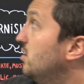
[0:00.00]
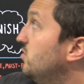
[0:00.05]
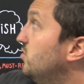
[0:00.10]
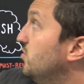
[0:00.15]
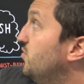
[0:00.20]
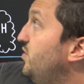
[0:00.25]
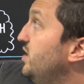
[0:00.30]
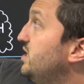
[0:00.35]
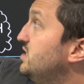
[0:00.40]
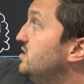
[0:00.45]
To
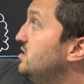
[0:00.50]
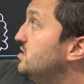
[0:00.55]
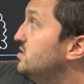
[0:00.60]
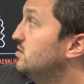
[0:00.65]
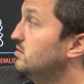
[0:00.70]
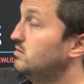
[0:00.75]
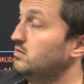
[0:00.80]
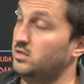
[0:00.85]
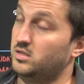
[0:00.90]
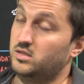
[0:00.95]
fix
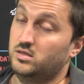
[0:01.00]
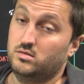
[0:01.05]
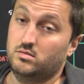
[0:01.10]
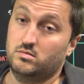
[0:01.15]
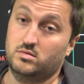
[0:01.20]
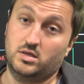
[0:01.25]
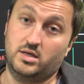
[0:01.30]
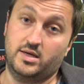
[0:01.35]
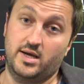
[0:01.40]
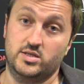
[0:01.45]
this, in
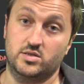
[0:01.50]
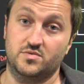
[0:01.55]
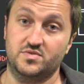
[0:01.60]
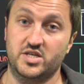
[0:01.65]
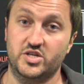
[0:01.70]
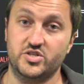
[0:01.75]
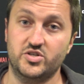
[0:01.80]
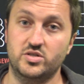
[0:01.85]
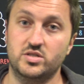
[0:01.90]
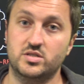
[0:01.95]
the case of
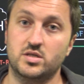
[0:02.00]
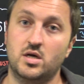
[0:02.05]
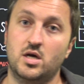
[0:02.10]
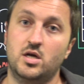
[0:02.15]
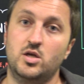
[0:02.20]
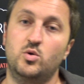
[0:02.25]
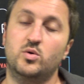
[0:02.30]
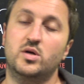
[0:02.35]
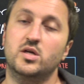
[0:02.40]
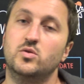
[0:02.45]
sessions,
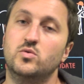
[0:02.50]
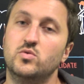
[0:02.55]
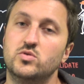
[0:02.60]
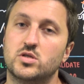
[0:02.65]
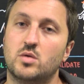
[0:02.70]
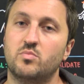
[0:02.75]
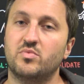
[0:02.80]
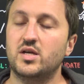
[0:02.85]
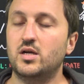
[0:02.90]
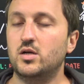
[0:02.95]
you can do
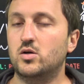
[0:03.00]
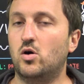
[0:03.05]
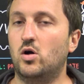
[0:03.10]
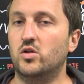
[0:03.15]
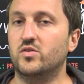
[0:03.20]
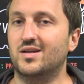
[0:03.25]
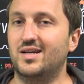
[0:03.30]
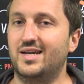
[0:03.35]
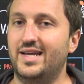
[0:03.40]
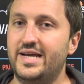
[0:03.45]
something
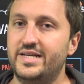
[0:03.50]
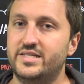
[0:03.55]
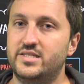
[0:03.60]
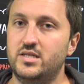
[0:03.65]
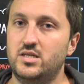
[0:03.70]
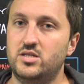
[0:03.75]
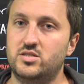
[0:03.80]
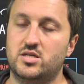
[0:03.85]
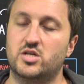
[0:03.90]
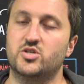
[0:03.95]
called
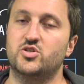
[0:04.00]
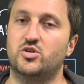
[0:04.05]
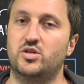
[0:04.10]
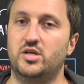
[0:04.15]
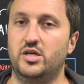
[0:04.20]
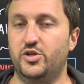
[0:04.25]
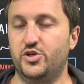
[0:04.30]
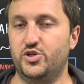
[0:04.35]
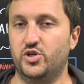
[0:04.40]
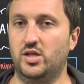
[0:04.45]
lazy session
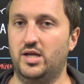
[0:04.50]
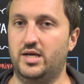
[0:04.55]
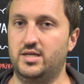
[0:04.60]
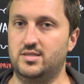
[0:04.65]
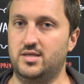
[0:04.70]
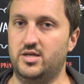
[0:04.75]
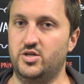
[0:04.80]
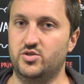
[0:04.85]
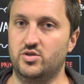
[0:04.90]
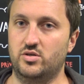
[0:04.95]

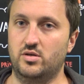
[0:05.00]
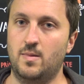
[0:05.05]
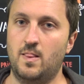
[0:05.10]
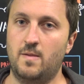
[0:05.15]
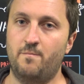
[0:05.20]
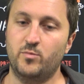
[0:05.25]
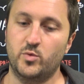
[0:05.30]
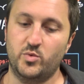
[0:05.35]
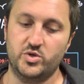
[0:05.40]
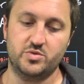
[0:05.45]
initialization,
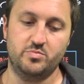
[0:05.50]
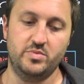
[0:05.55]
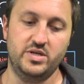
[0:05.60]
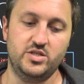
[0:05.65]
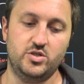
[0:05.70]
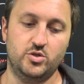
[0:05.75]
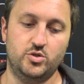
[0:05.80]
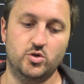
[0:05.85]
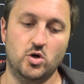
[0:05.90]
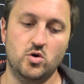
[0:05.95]
which
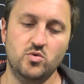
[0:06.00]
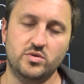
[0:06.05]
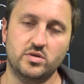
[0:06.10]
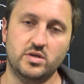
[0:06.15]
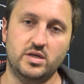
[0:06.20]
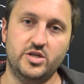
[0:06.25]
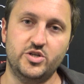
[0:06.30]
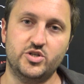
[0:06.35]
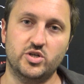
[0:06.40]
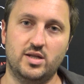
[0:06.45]
means you don't
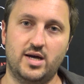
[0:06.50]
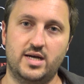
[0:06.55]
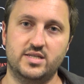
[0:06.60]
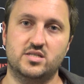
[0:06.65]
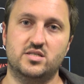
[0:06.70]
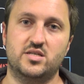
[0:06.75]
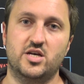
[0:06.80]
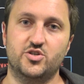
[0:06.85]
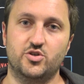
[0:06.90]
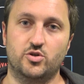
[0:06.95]
initialize the
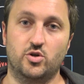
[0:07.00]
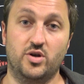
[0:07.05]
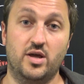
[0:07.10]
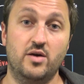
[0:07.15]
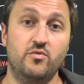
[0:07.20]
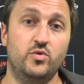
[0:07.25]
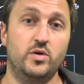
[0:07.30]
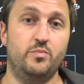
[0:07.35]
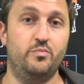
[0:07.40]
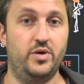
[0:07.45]
session on
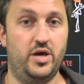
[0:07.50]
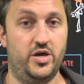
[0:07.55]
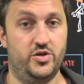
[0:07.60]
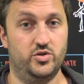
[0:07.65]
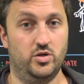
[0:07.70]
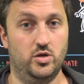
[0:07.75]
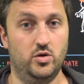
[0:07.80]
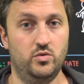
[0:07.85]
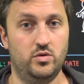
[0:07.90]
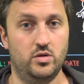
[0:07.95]
every page
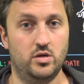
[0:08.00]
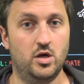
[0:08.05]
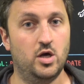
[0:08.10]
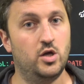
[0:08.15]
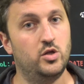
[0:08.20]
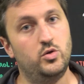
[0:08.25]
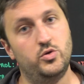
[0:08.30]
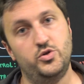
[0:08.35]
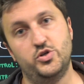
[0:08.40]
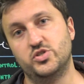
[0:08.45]
load,
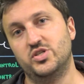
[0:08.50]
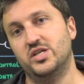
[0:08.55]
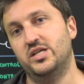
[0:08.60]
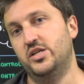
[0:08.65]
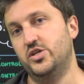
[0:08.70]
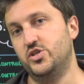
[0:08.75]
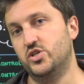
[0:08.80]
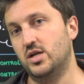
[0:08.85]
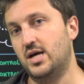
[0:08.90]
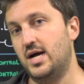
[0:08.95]
you just
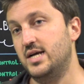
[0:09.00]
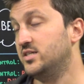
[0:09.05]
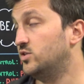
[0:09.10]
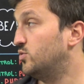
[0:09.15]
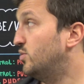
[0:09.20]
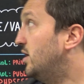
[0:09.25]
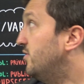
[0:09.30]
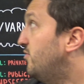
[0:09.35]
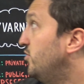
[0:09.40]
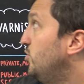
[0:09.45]
initialize it
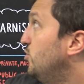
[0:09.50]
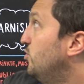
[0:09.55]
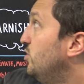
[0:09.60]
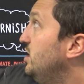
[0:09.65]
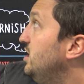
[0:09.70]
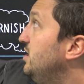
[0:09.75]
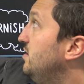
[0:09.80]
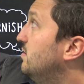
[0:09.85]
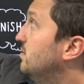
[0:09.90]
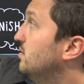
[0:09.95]
whenever you
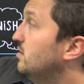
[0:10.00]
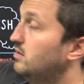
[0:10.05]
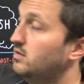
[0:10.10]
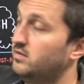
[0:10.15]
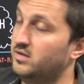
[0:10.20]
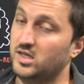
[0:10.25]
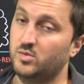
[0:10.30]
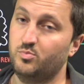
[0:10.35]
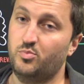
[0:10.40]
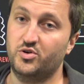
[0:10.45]
need
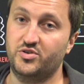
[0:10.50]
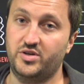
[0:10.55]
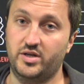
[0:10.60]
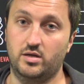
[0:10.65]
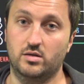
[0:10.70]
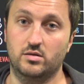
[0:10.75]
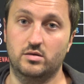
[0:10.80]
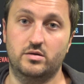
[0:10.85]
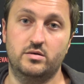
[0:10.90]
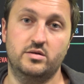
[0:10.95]
that
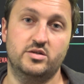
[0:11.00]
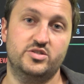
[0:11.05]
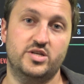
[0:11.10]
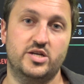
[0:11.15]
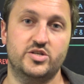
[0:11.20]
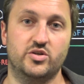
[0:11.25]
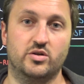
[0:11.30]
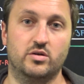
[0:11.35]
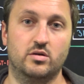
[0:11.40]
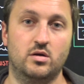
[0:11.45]
particular
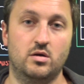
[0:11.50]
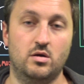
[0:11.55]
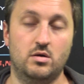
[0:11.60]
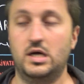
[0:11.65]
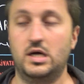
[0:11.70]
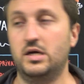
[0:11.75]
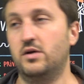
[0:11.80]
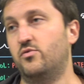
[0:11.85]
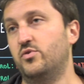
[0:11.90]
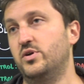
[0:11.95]
session.
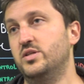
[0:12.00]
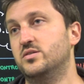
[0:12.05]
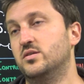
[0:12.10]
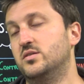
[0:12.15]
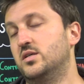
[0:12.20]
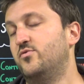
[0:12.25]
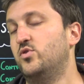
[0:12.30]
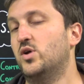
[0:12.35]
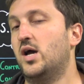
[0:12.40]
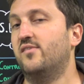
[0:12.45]
For instance,
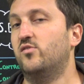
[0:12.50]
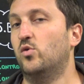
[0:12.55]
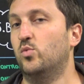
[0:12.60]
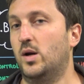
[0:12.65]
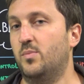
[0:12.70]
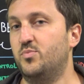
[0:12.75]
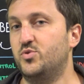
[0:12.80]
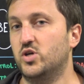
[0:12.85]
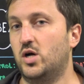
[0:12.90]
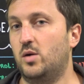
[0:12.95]
if you have a
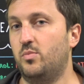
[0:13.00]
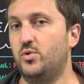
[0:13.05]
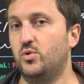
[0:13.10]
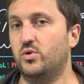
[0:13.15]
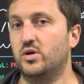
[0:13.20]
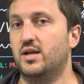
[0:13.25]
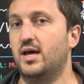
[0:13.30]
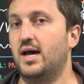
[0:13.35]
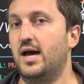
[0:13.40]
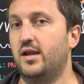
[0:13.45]
web shop, you
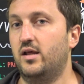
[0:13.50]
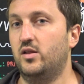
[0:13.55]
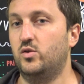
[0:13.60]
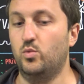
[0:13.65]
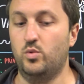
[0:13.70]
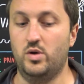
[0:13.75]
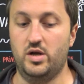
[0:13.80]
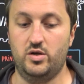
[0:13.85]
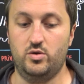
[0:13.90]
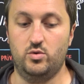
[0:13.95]
can add it
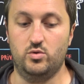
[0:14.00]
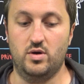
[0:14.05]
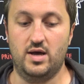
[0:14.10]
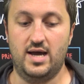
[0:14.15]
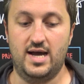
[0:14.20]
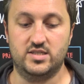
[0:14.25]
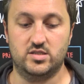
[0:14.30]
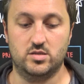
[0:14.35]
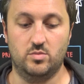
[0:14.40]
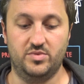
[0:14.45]
when you
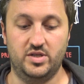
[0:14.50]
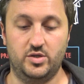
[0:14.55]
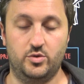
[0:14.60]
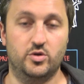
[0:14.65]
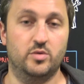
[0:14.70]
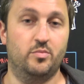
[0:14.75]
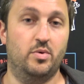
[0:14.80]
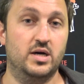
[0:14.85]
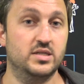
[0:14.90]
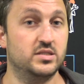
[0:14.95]
add something to
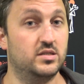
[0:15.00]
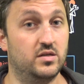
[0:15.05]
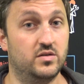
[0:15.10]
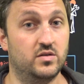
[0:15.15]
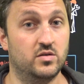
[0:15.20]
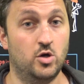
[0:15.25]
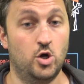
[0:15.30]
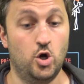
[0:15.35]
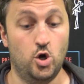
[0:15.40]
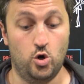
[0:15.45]
the
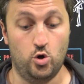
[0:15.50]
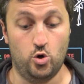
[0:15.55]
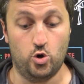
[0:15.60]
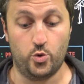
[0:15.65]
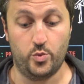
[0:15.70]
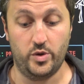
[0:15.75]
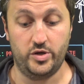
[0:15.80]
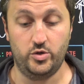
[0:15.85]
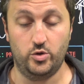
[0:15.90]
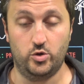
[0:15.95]
basket
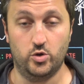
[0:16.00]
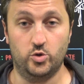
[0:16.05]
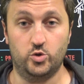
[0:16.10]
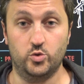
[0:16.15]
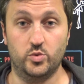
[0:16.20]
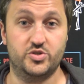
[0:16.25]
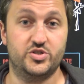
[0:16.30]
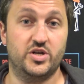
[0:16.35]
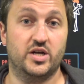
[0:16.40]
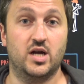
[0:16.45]
or when you go
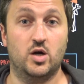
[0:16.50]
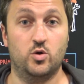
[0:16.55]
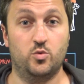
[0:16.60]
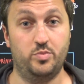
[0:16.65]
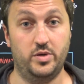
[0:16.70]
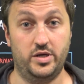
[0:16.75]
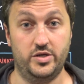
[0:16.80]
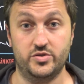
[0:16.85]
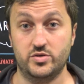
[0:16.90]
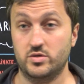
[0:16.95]
to a checkout
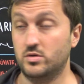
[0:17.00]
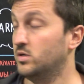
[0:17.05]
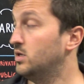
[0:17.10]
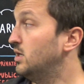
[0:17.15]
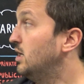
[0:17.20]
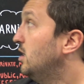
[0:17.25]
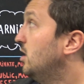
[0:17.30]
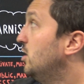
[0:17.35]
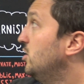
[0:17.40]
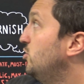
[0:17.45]
page.
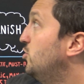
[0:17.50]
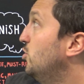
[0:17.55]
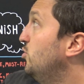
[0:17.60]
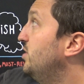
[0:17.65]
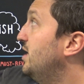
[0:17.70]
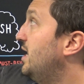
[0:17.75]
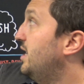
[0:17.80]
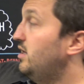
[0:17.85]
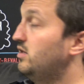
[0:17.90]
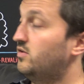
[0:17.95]

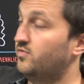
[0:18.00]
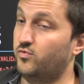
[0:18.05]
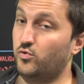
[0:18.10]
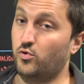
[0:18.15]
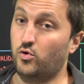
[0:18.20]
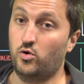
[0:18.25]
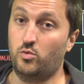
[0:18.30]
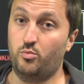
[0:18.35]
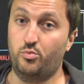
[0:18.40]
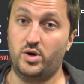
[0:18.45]
Don't add it
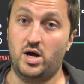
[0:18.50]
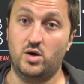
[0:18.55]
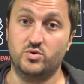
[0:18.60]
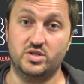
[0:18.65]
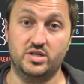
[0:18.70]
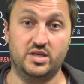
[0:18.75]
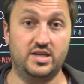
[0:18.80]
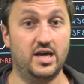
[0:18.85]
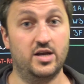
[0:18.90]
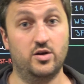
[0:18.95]
for
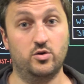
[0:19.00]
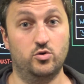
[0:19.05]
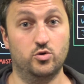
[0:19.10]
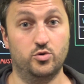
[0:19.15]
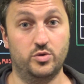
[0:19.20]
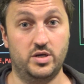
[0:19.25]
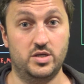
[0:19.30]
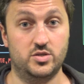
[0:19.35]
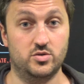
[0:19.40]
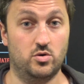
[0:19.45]
browsing
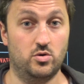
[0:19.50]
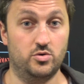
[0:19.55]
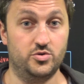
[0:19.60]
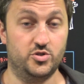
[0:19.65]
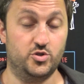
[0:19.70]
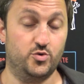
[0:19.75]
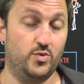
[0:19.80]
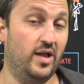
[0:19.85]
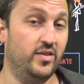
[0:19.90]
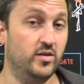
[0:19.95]
categories or
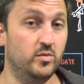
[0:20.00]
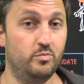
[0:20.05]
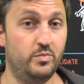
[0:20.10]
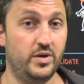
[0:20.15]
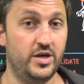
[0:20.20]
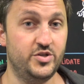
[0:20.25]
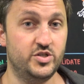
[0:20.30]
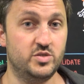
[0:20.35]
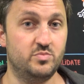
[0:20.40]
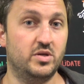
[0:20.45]
just random
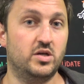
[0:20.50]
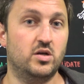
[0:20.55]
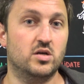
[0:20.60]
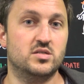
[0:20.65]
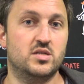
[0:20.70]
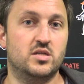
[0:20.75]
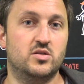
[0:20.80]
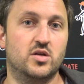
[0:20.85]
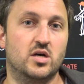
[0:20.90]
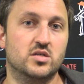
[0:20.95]
pages,
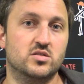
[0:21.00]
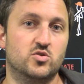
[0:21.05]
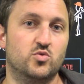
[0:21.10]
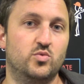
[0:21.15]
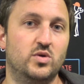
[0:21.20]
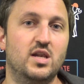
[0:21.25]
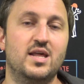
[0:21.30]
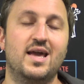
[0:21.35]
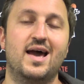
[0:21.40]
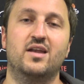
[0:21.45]
because it doesn't
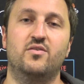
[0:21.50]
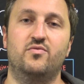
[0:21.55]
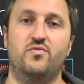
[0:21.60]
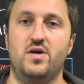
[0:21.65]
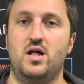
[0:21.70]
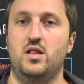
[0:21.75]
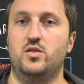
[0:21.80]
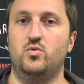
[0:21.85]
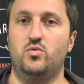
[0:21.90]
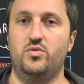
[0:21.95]
really add
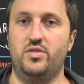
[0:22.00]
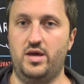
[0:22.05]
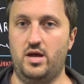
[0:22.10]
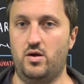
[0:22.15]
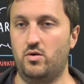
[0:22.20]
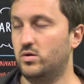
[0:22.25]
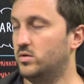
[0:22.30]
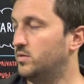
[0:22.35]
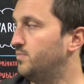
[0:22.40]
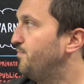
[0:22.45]
value
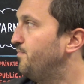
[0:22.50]
there.